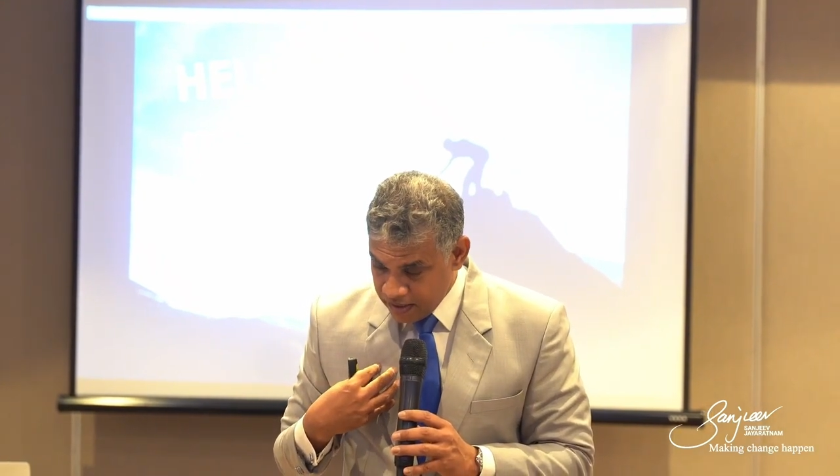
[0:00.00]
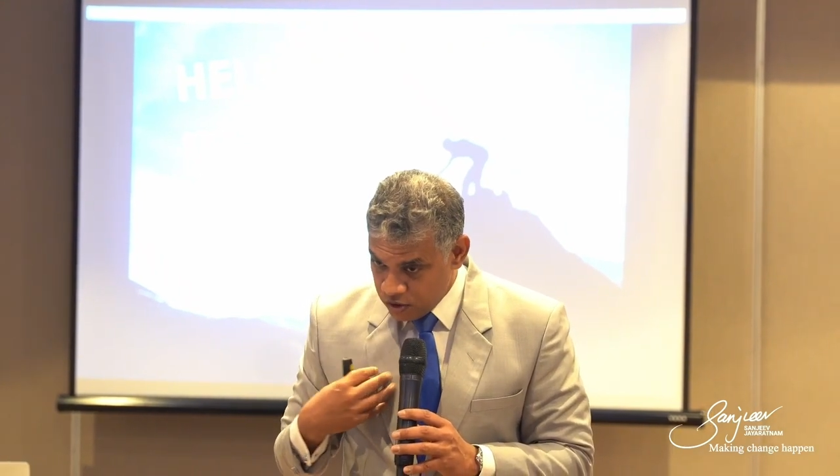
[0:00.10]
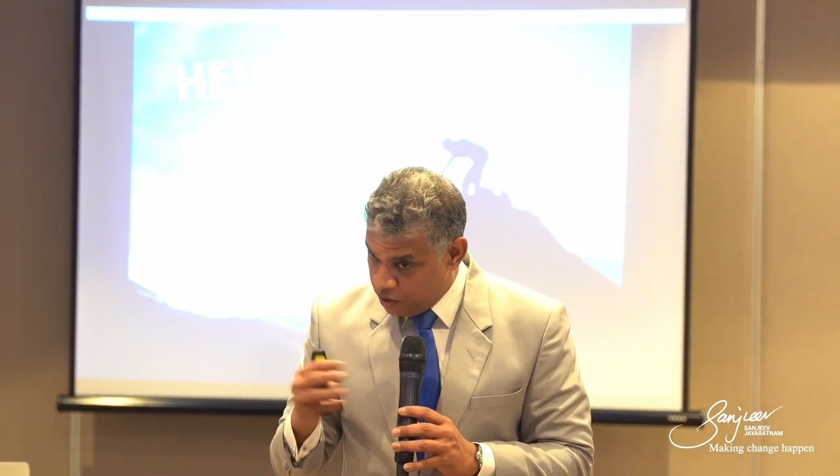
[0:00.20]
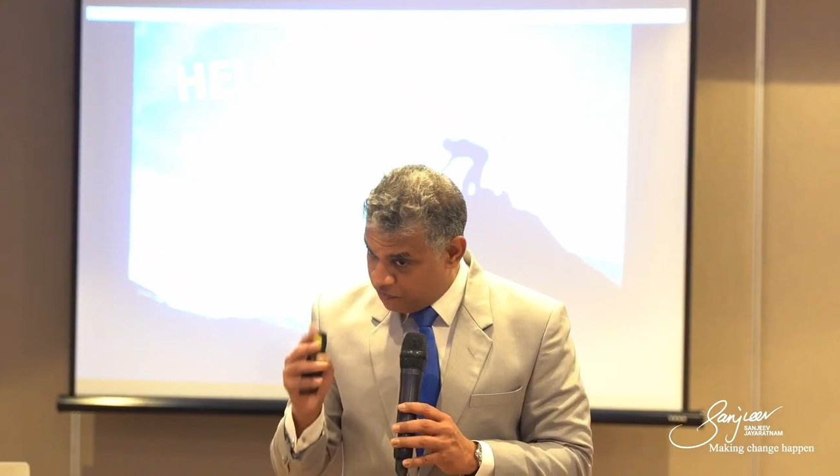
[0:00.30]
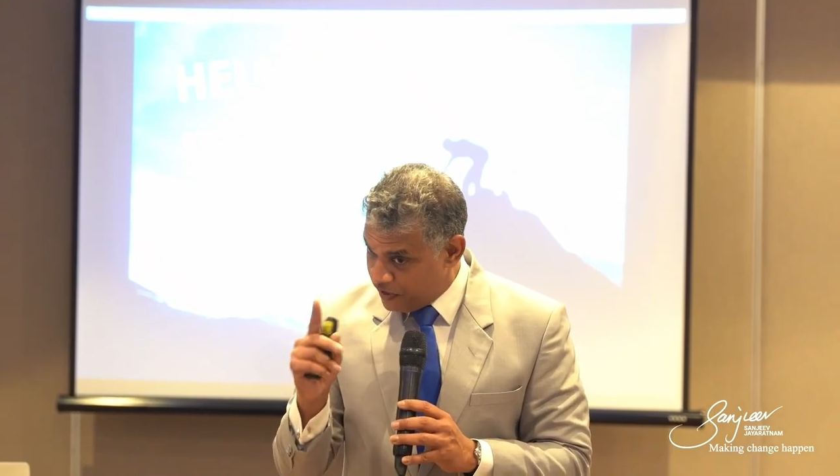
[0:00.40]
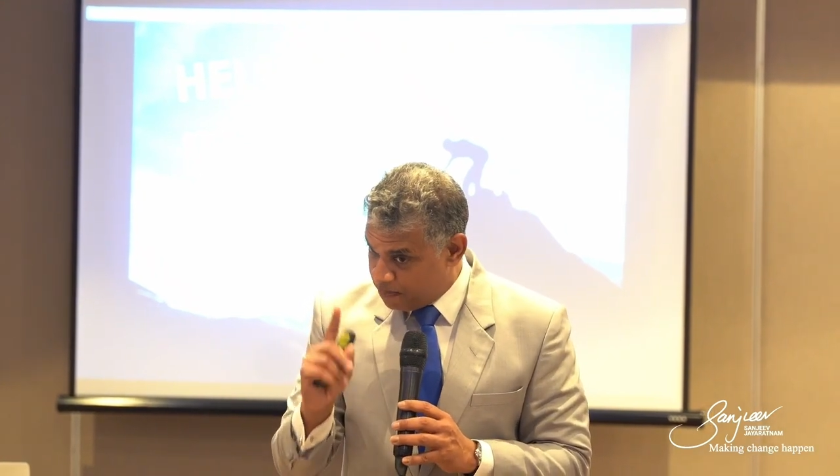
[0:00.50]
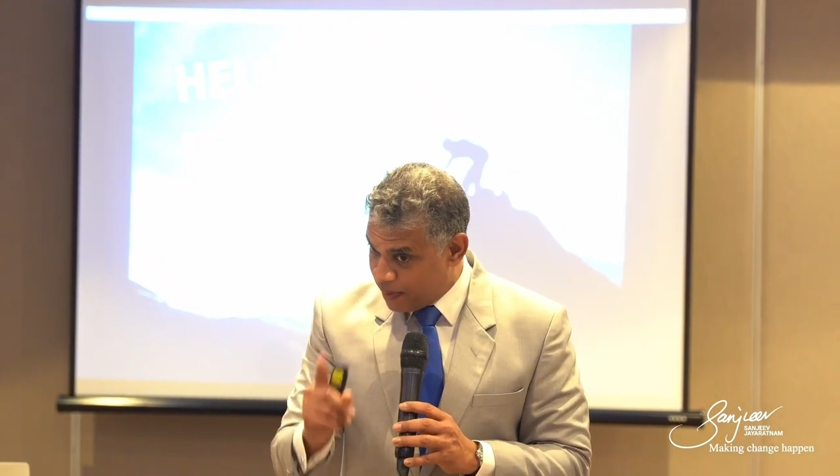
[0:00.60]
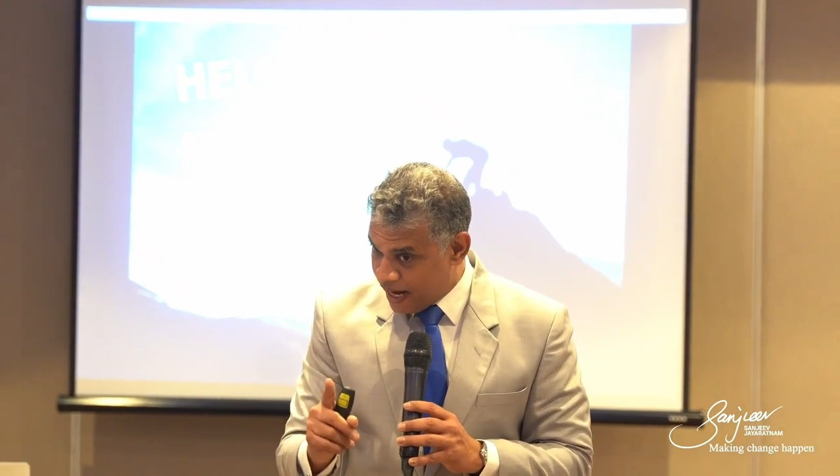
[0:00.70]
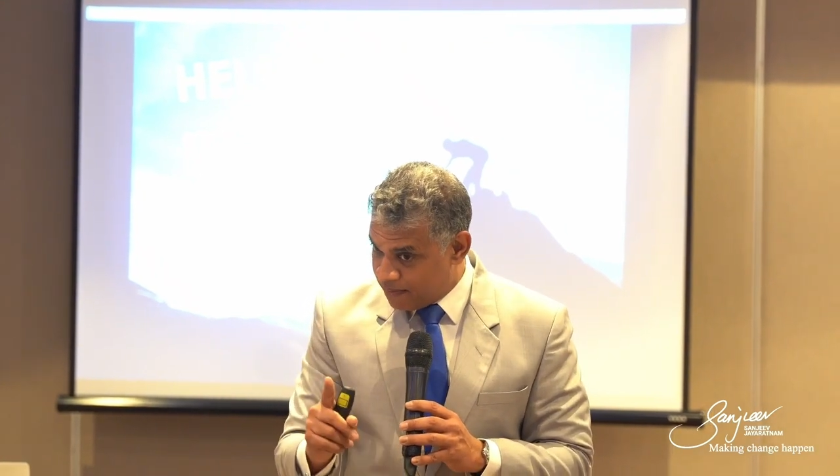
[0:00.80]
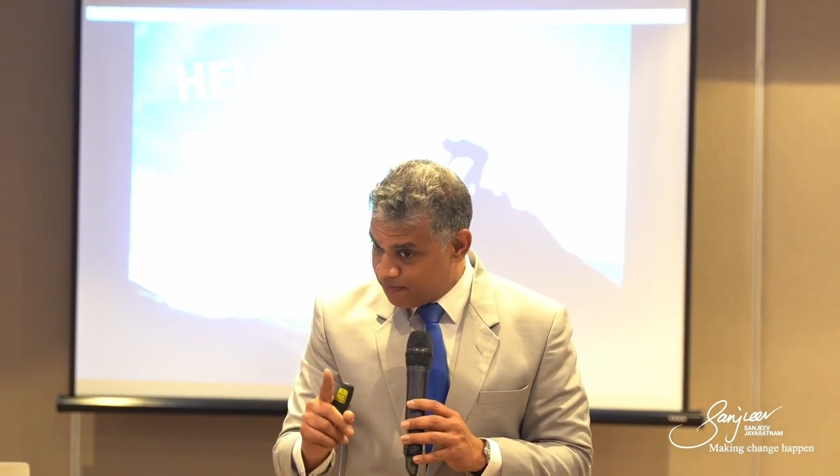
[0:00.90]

You'll feel bad,